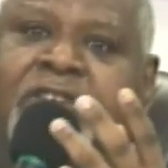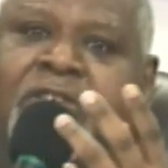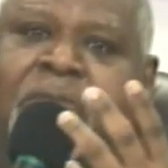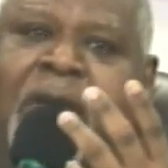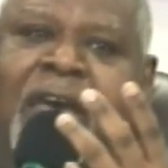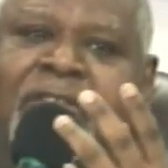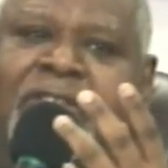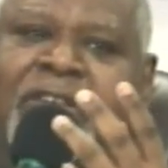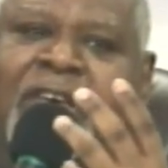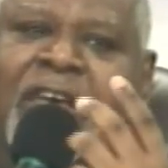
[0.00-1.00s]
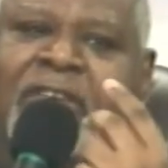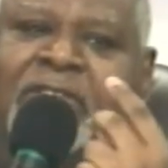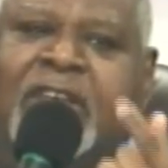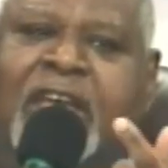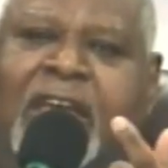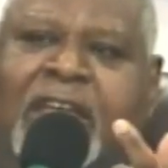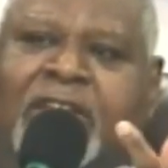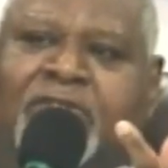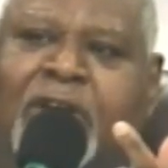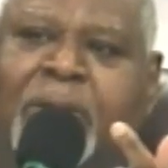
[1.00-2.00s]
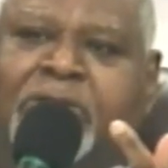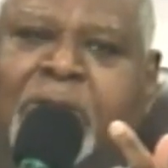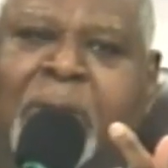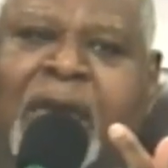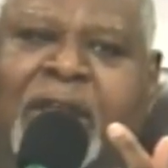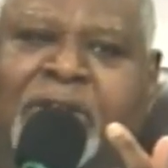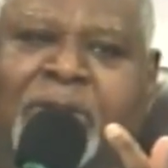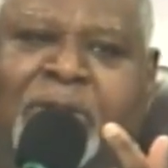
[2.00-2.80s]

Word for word: You have passed the test. And he drops the mantle.